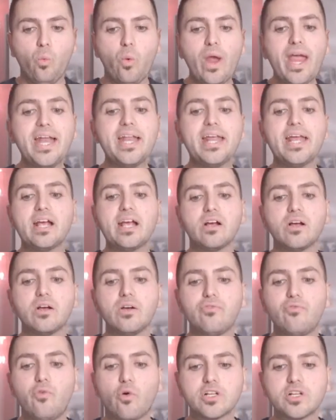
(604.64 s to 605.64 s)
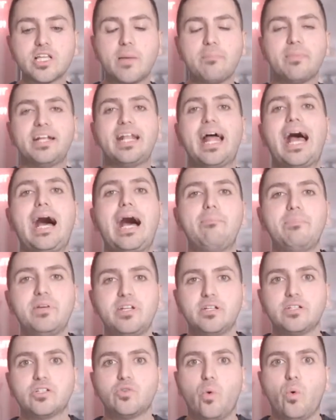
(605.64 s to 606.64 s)
waiting for something to
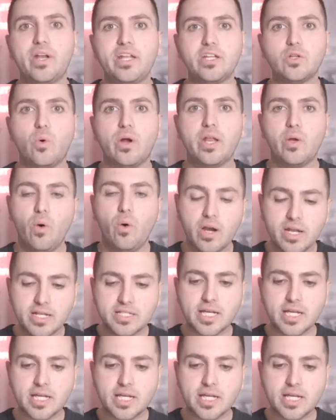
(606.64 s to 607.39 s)
happen in 2021.